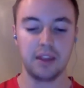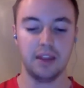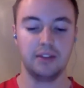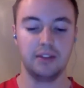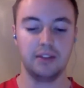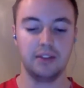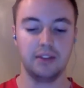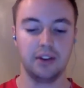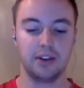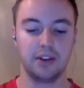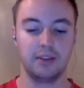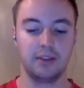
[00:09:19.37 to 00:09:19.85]

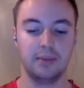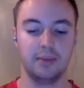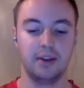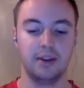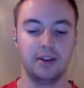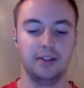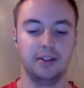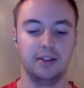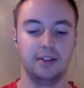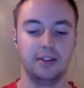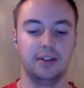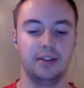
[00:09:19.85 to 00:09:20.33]
and talk
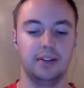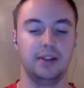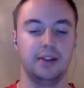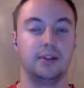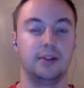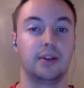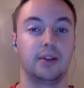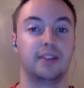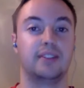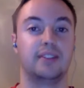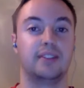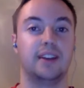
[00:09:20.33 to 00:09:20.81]
about an, you
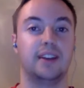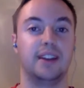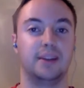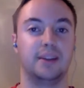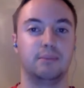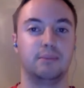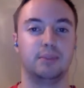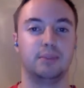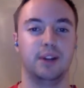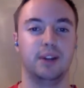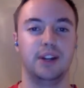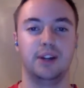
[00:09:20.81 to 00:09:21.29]
know,
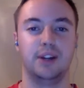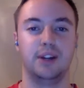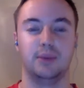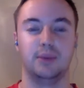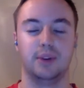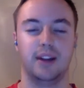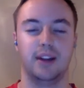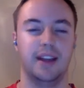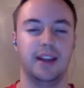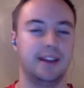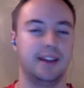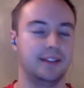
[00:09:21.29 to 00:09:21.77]
exciting player
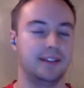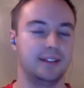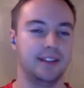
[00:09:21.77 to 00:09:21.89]
we're